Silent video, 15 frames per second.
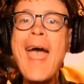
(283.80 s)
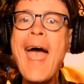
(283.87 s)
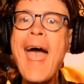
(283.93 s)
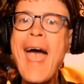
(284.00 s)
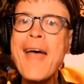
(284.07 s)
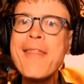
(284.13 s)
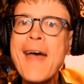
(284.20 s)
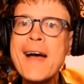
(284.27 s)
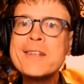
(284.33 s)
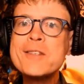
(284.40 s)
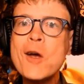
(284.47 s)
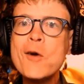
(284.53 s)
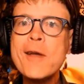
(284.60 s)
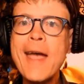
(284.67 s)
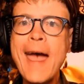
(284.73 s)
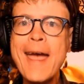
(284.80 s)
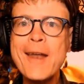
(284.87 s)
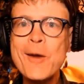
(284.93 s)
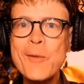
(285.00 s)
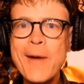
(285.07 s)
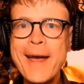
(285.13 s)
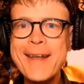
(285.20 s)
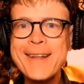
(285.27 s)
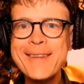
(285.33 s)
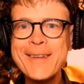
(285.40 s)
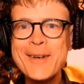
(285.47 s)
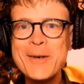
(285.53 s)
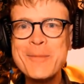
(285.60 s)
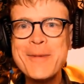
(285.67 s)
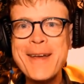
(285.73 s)
And that's okay to wait a
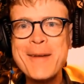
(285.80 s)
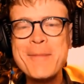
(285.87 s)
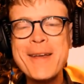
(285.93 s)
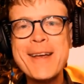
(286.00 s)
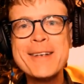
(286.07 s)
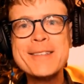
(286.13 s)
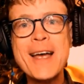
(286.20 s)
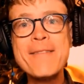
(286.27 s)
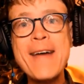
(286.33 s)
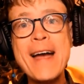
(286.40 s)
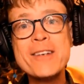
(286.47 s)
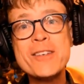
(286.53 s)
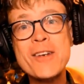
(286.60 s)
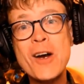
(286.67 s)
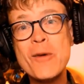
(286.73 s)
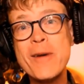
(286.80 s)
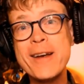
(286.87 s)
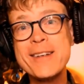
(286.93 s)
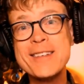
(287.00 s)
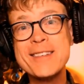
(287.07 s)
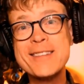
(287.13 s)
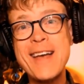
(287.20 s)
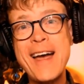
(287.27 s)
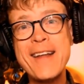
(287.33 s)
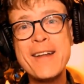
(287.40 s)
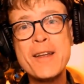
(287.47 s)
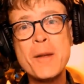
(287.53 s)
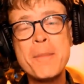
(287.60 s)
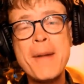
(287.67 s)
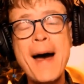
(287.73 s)
little bit, because I've actually already
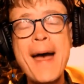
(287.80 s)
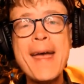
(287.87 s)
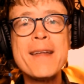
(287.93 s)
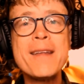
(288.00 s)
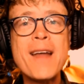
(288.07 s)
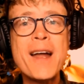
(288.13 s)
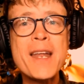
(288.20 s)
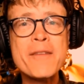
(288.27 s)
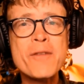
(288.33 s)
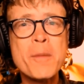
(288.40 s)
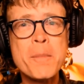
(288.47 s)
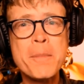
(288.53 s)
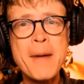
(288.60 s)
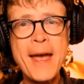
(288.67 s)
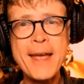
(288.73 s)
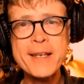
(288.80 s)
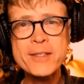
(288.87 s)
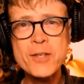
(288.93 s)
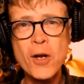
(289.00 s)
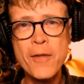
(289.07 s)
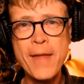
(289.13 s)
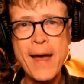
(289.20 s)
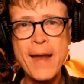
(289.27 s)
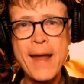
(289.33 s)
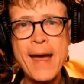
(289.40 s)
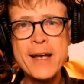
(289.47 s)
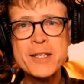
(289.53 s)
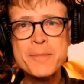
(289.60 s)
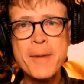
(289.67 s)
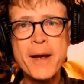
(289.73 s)
decided to buy it, not even based on that
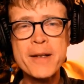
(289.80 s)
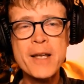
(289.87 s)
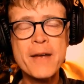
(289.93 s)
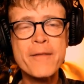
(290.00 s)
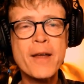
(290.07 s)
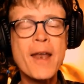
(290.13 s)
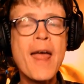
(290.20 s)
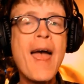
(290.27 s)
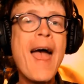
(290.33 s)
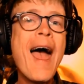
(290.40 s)
aspect of it.